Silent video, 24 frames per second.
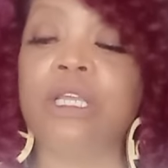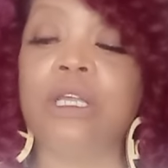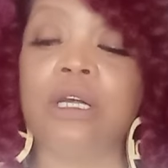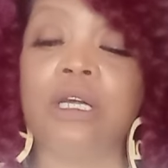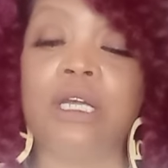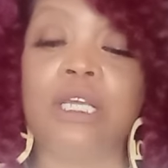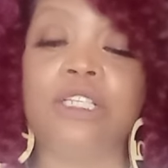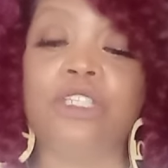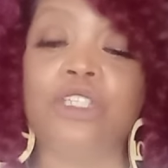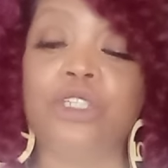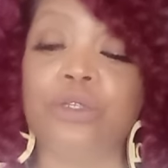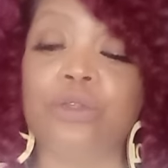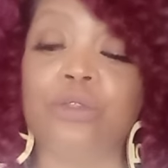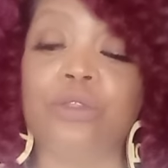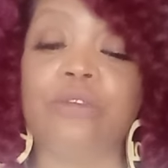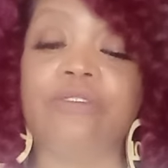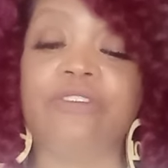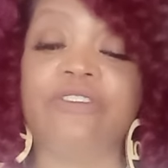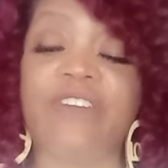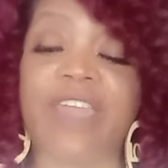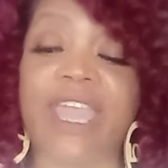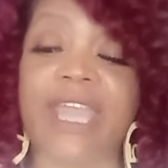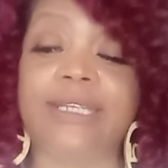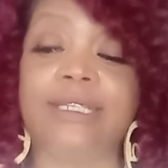on to the
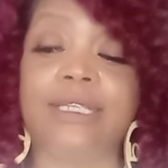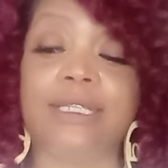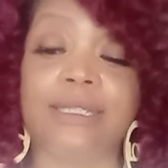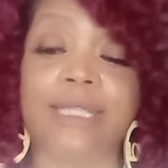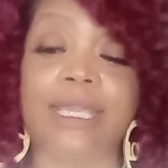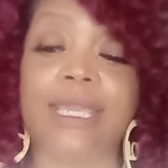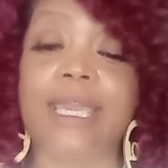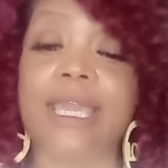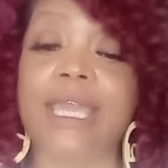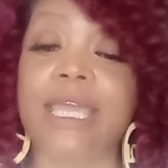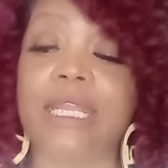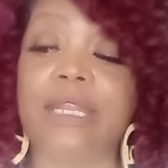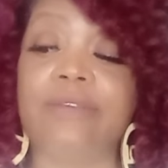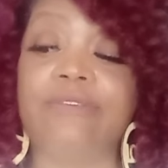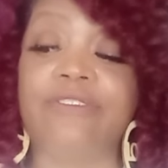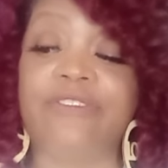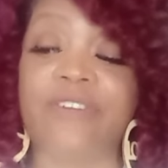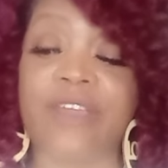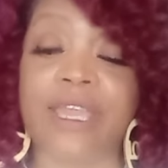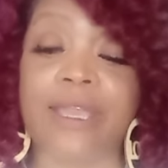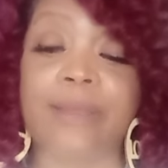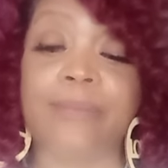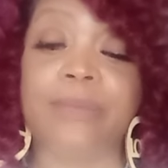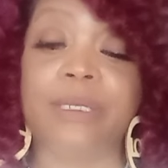fact that they had a
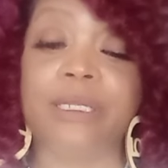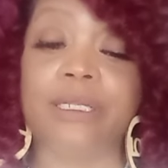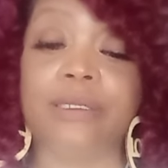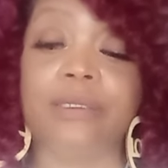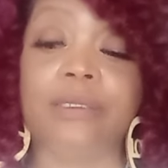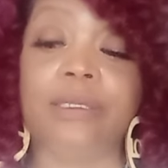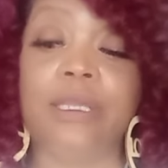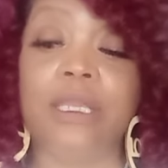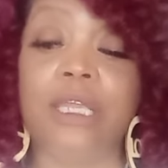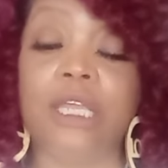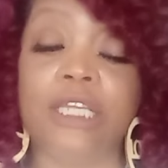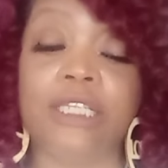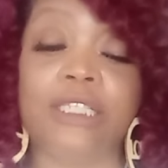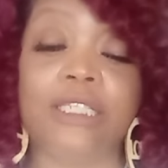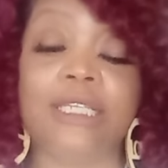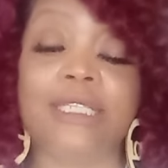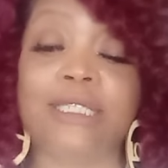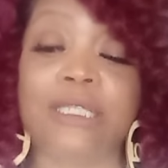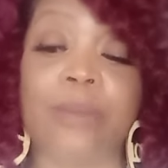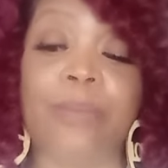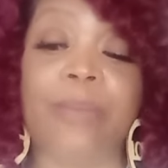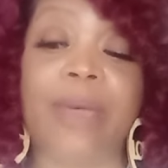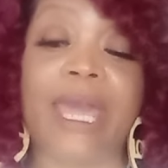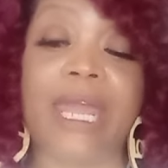family until
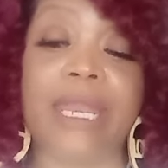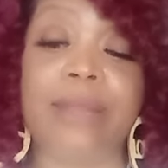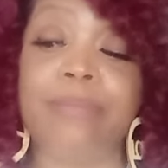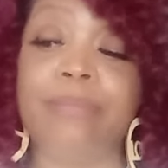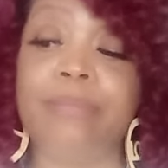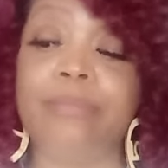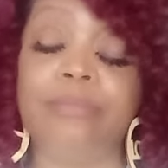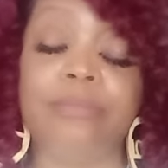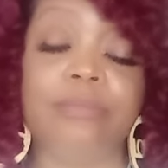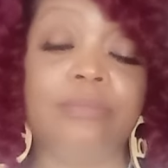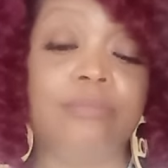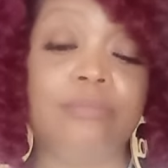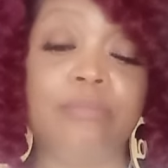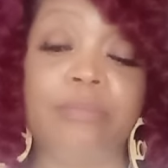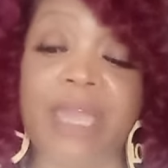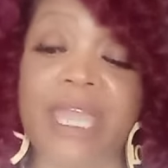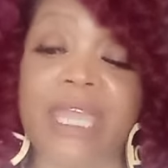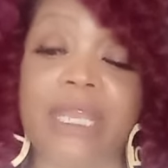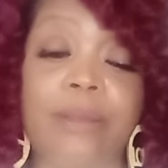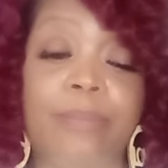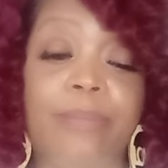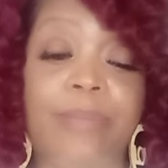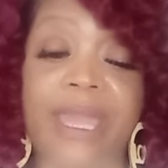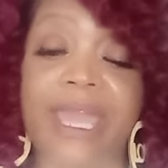somebody
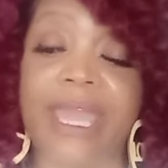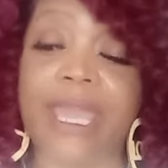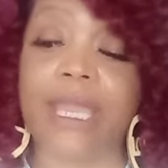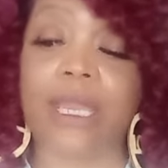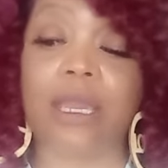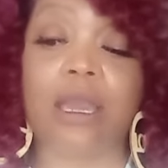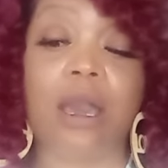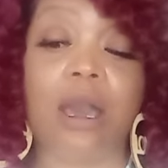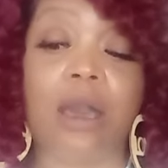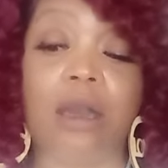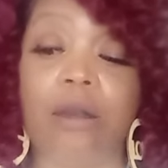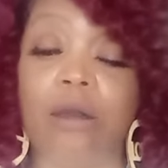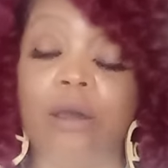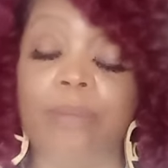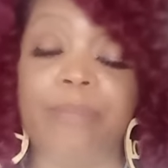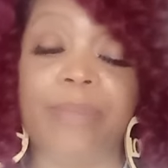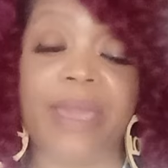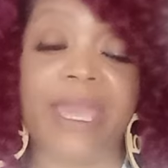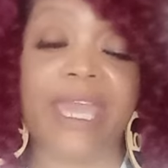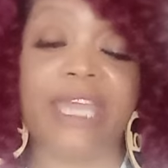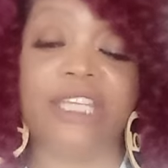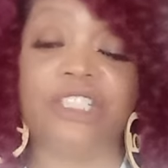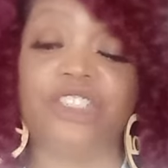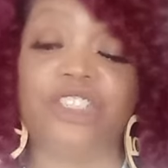made a bad call, a
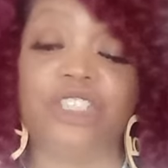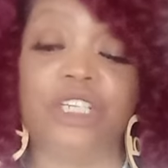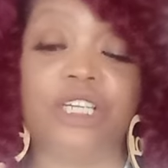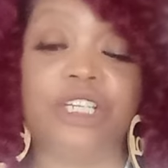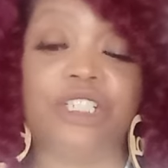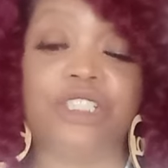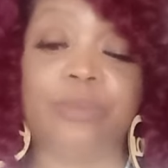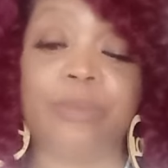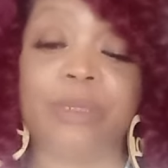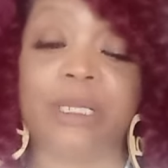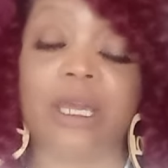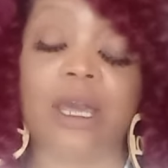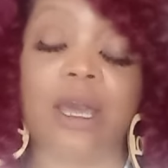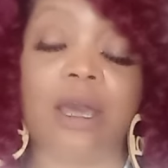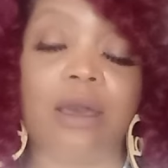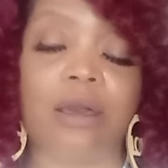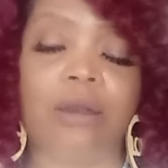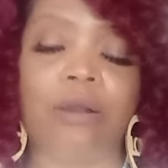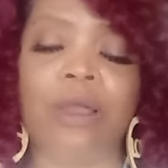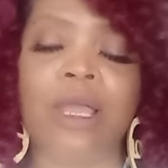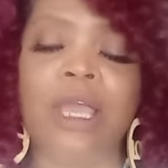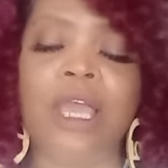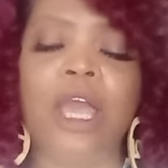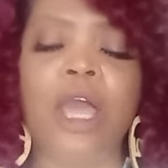bad judgment
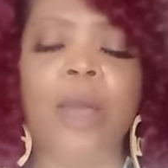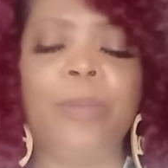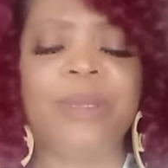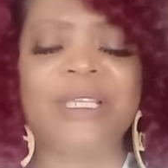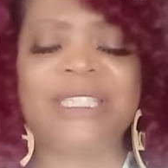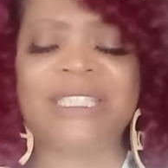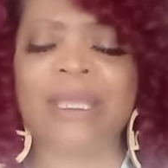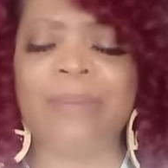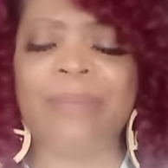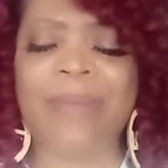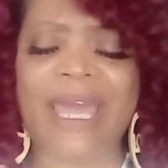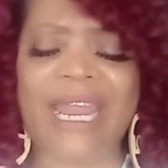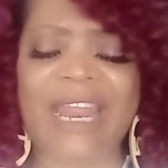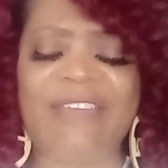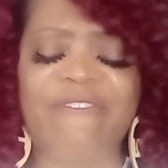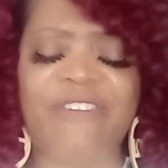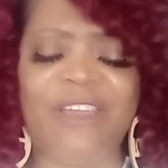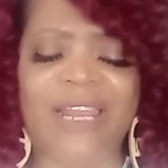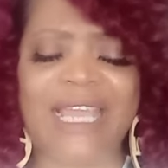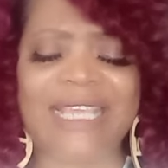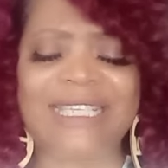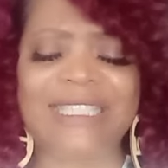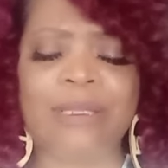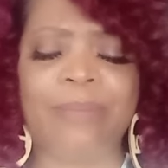call. But somebody, I
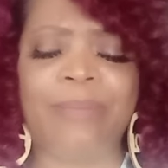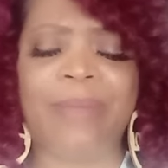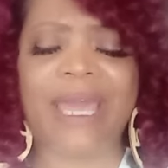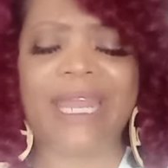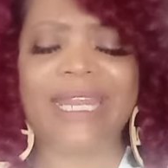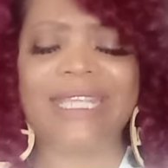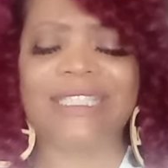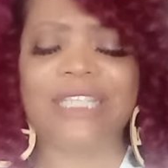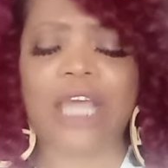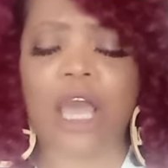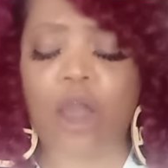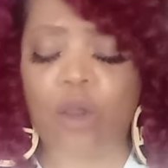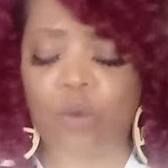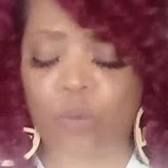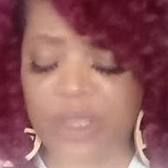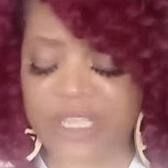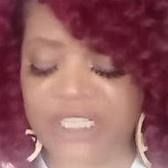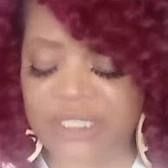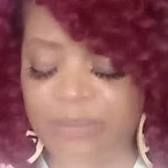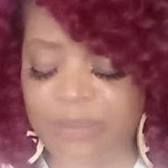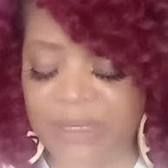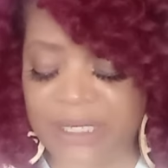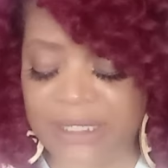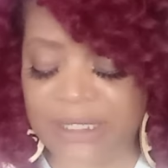feel like somebody's
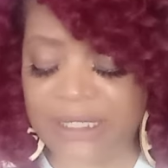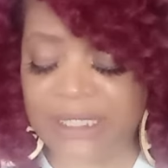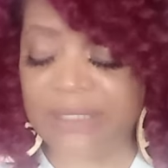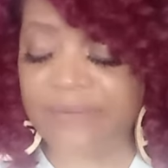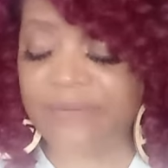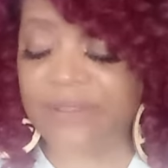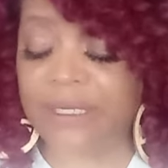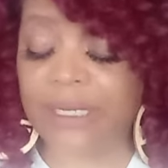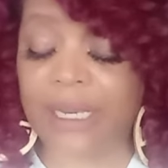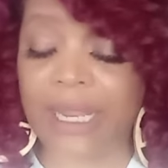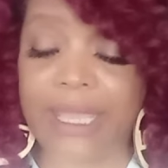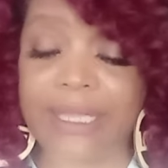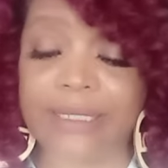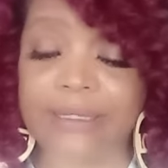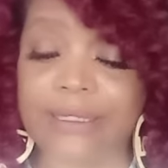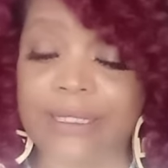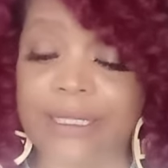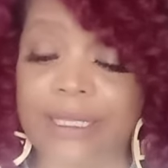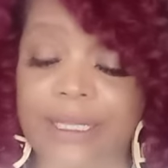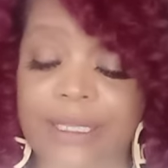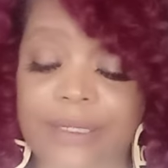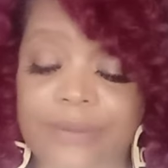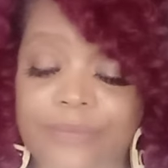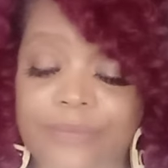always been living like that.